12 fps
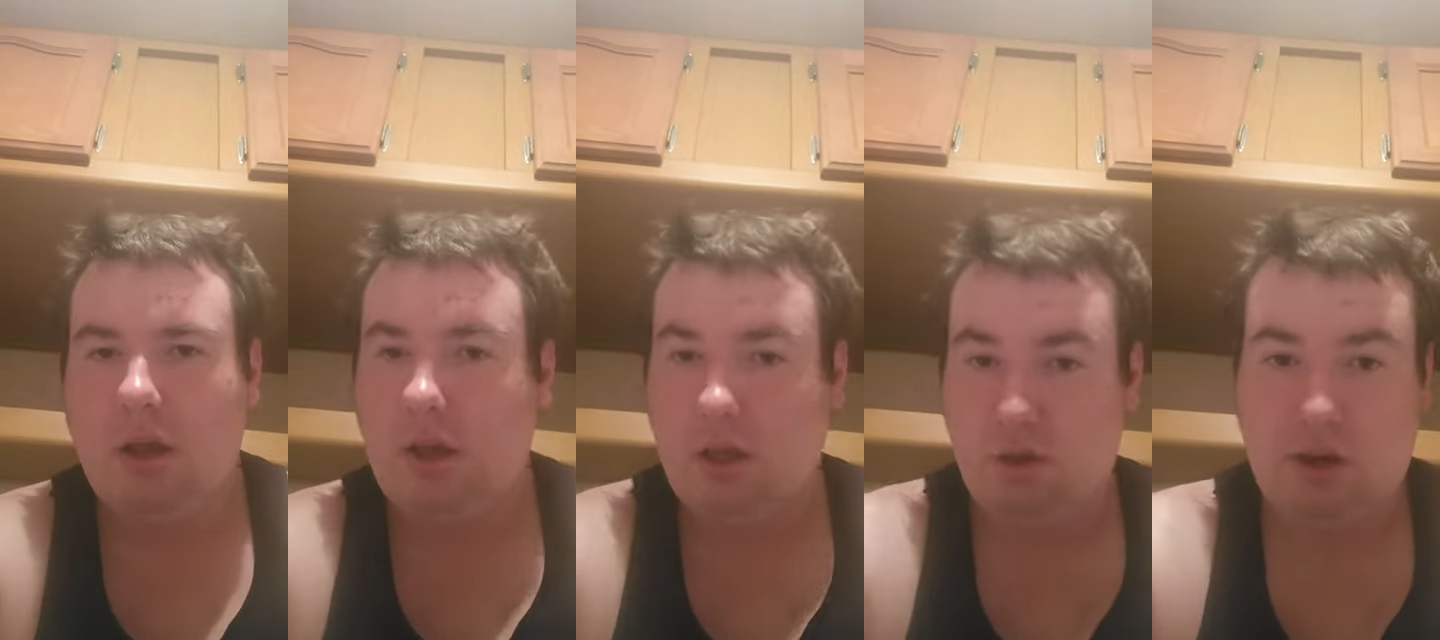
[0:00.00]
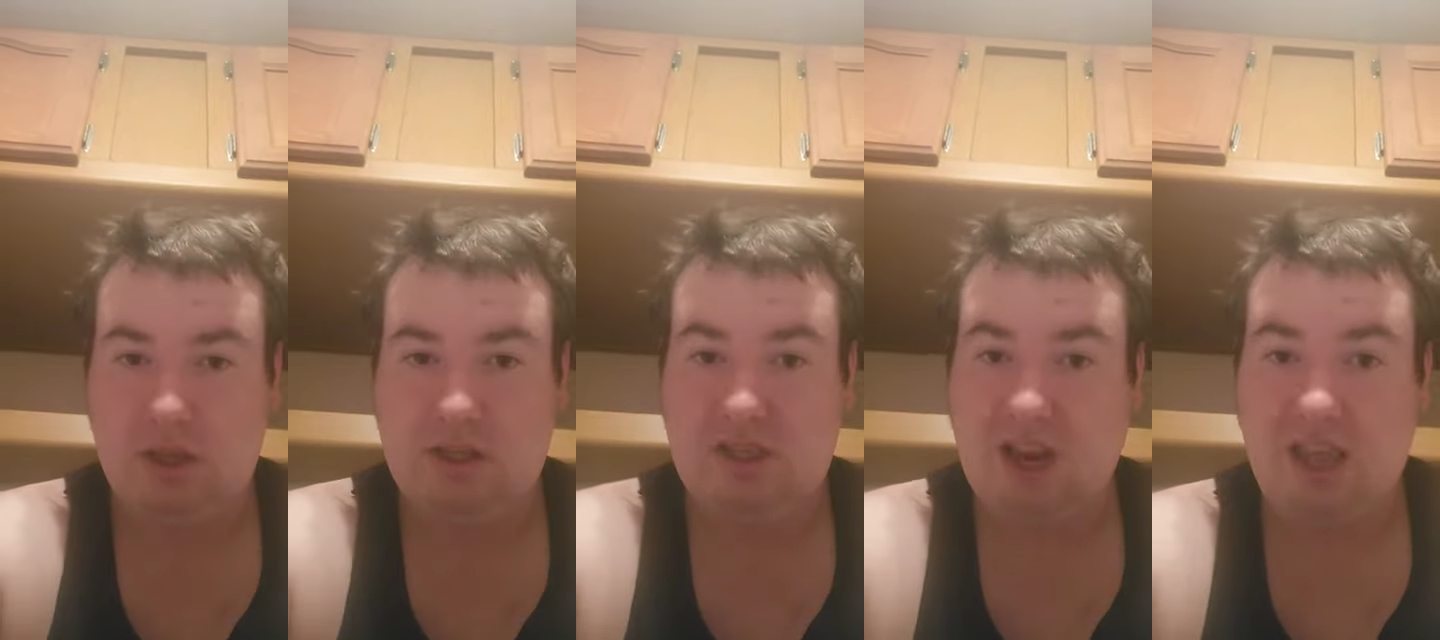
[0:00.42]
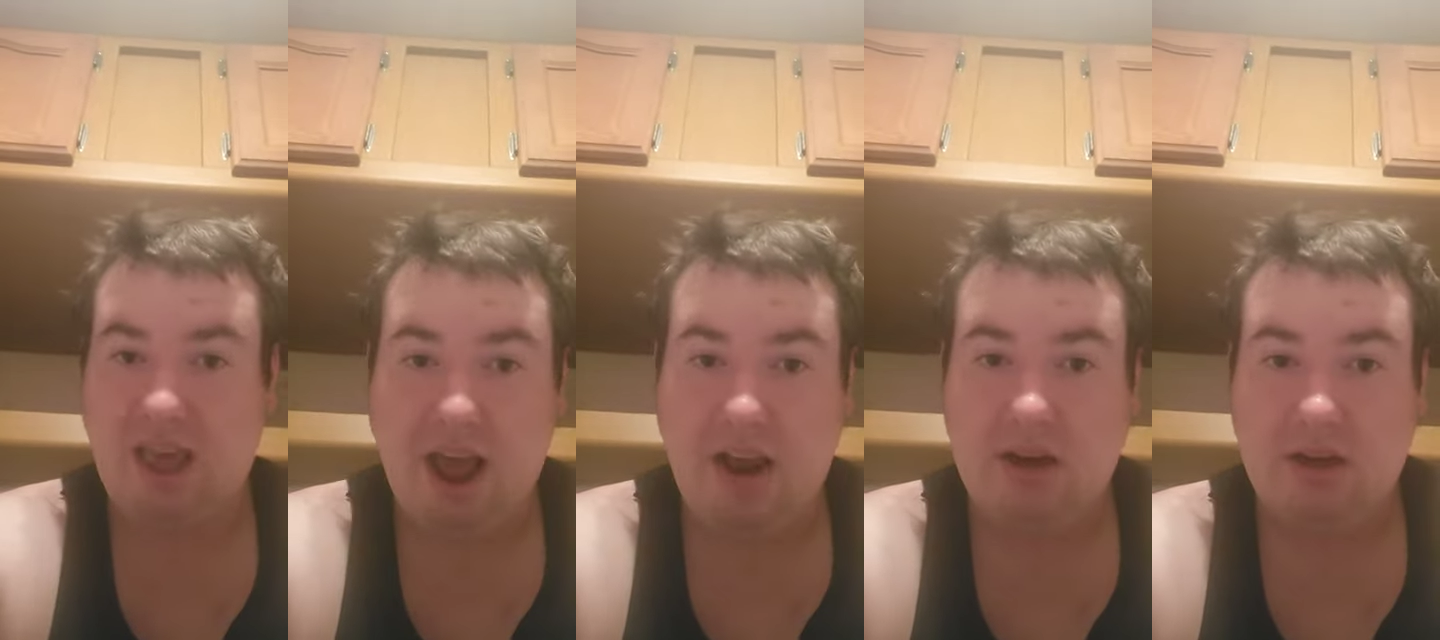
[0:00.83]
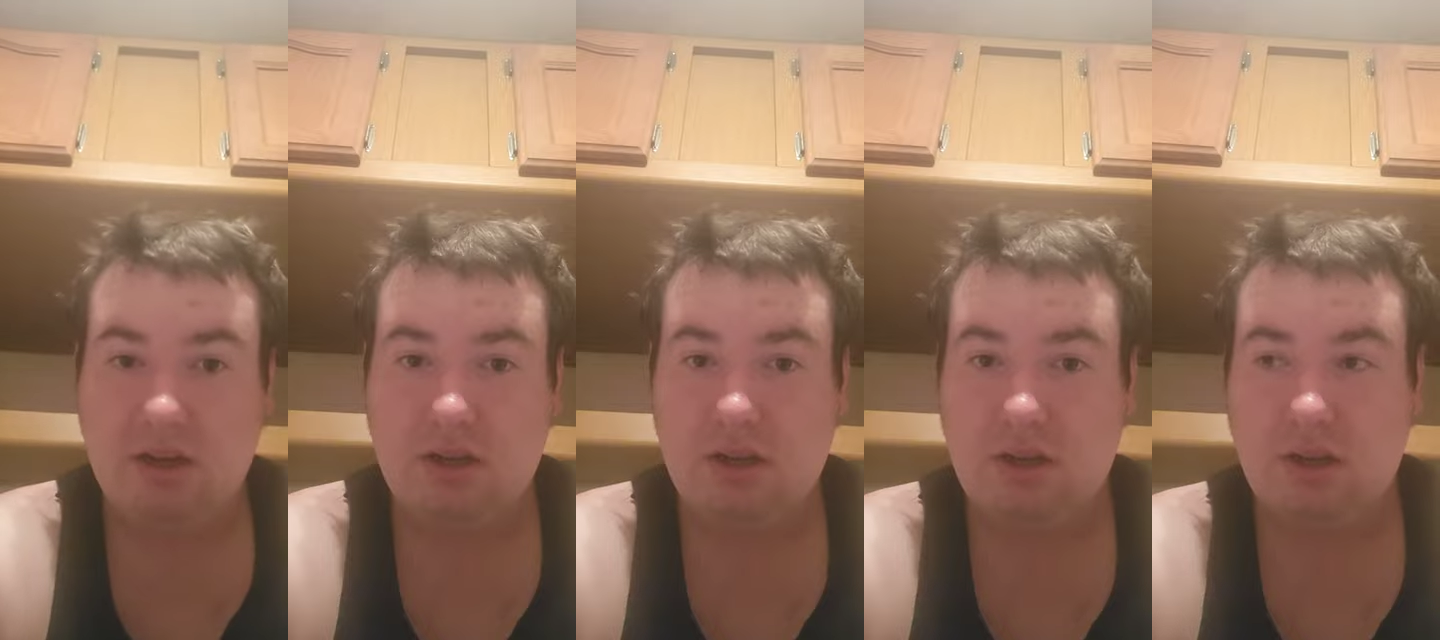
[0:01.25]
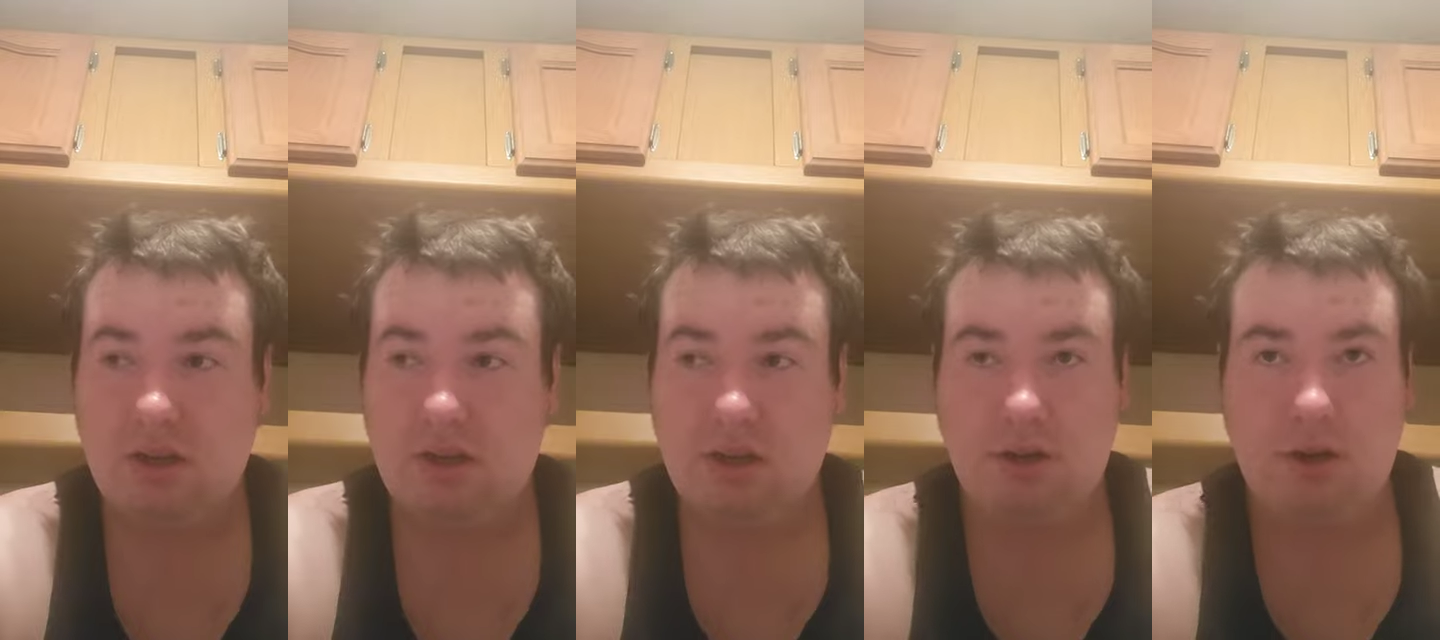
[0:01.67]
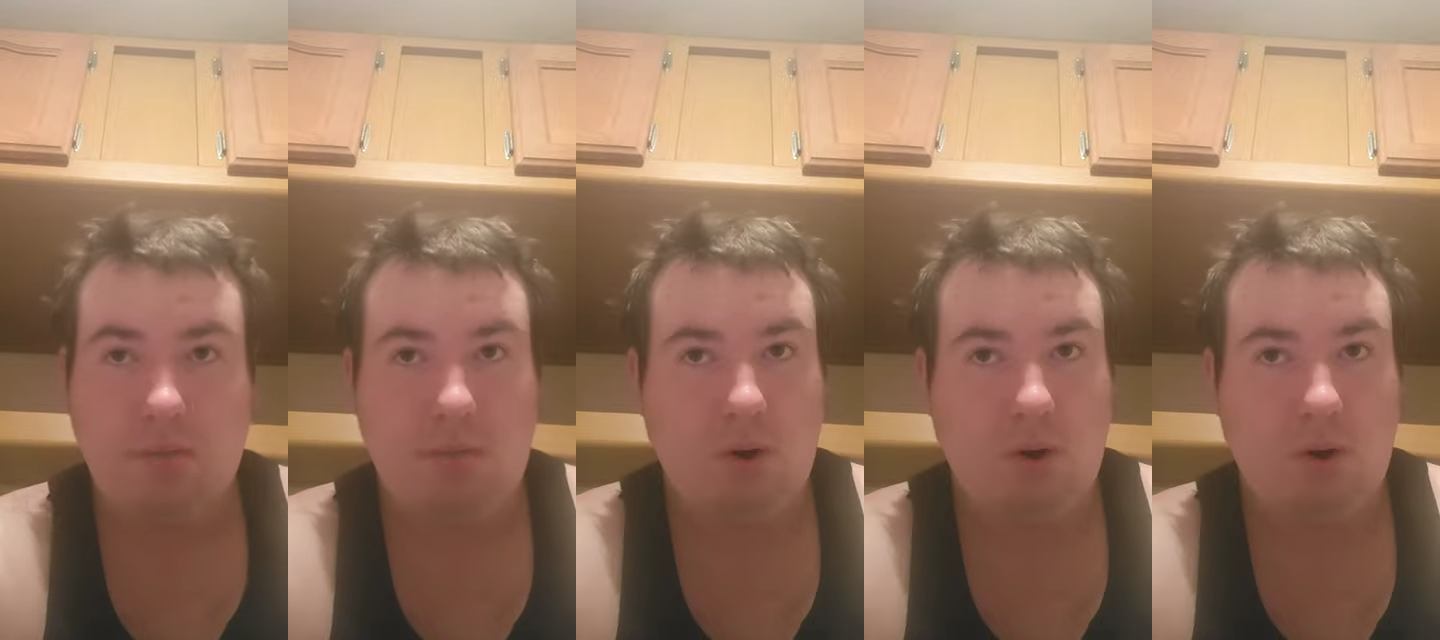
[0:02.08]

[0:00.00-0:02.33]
You could say that, you could